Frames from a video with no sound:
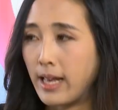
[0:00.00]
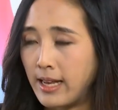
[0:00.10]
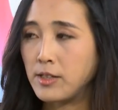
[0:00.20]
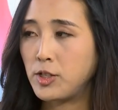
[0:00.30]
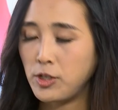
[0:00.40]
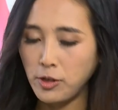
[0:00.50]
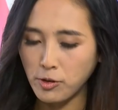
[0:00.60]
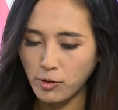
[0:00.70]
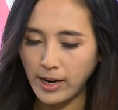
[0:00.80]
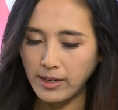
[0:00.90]
aid to
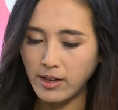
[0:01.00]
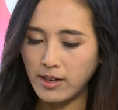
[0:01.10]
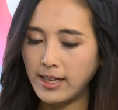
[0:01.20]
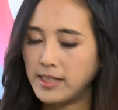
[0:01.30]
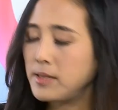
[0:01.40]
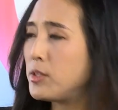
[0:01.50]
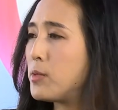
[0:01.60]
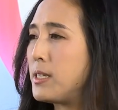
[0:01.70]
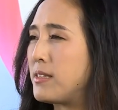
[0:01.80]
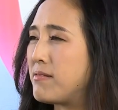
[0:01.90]
Ukraine, uh, there seems
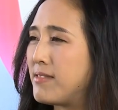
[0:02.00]
to be